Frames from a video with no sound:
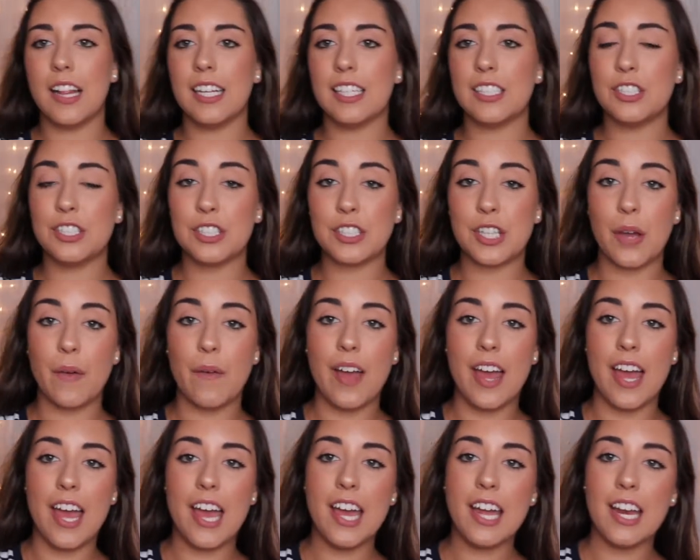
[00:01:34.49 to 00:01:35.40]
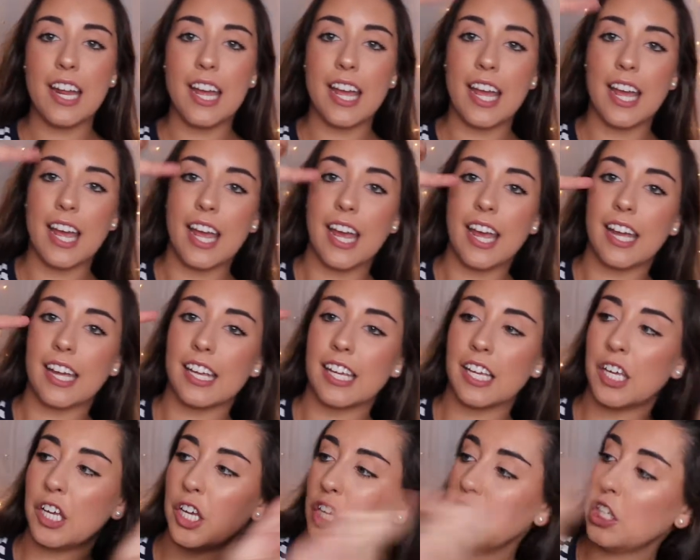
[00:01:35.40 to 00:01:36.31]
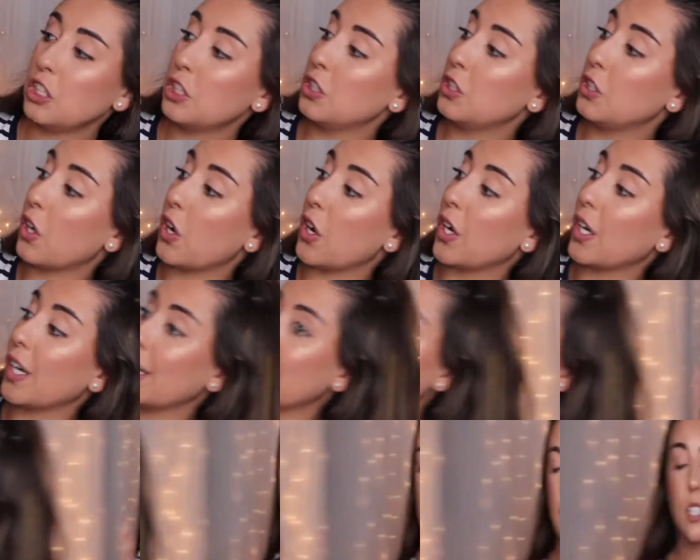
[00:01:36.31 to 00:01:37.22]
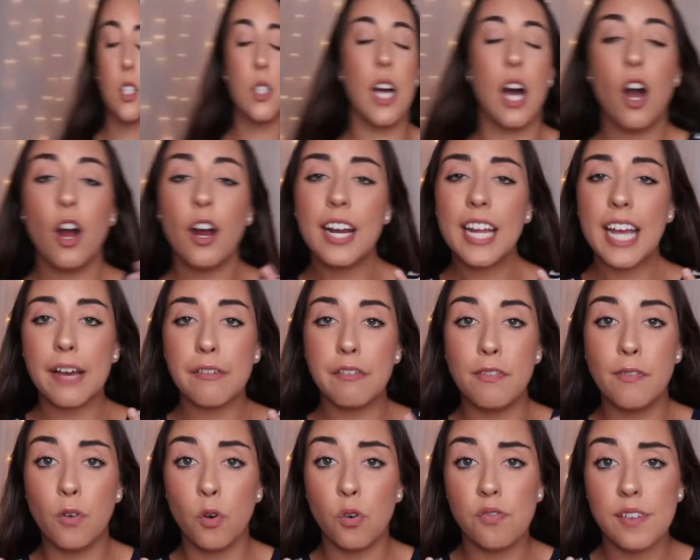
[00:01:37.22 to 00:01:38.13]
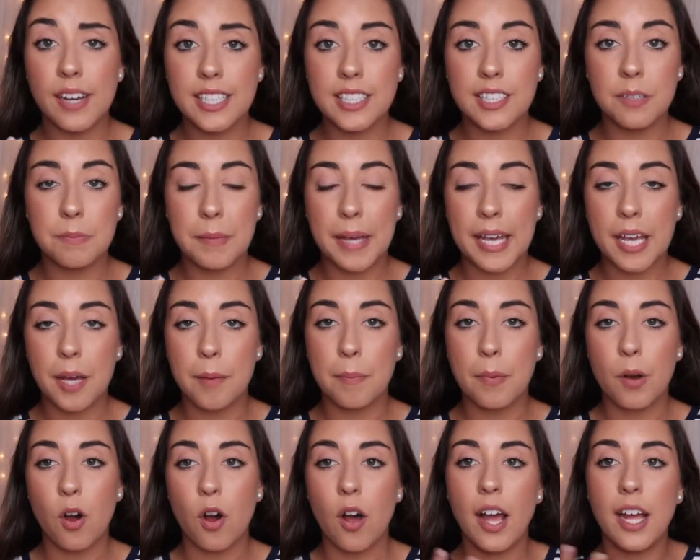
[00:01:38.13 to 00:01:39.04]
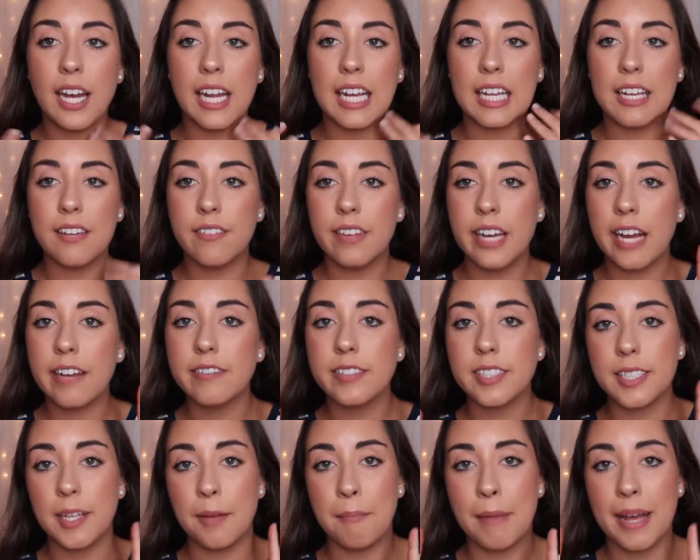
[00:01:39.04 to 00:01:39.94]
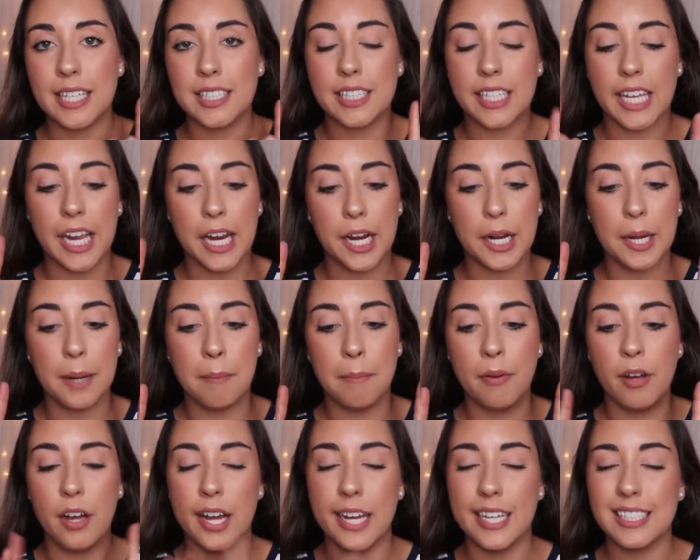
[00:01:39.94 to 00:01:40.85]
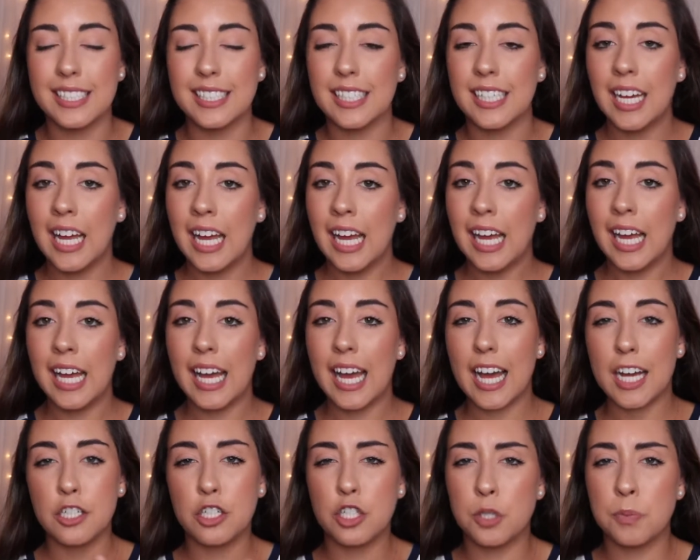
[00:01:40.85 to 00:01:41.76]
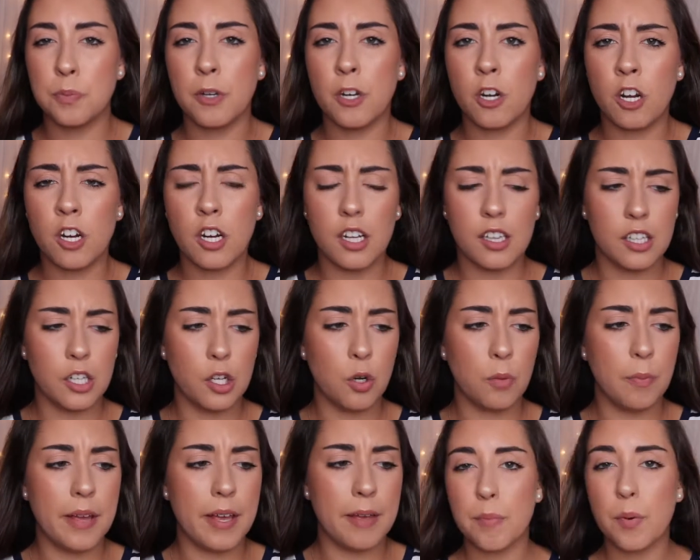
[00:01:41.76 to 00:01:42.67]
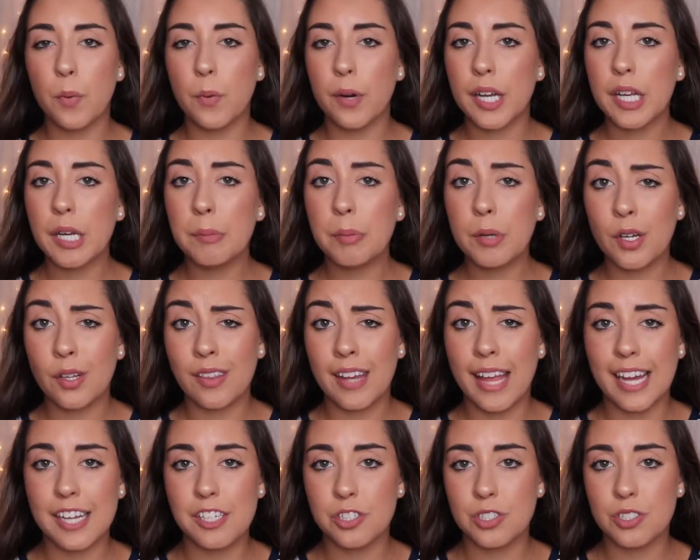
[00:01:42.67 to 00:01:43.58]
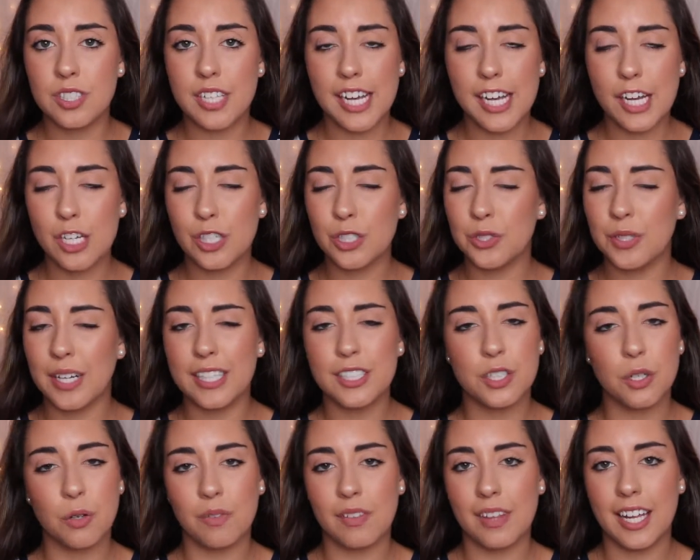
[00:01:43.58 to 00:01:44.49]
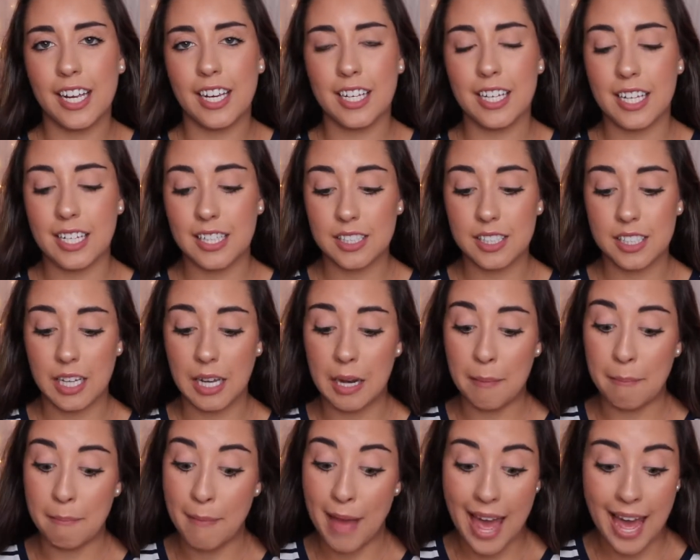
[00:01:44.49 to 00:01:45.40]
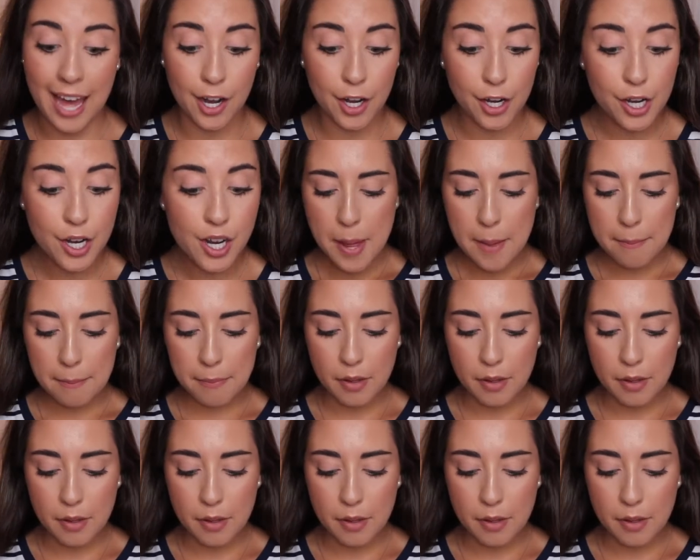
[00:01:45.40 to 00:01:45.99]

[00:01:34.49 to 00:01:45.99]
Let's just go ahead and get started. So I already have a full face of makeup on. I even have some mascara, but I just put on a little bit, but we're going to put on lashes later, so I don't think it's going to matter.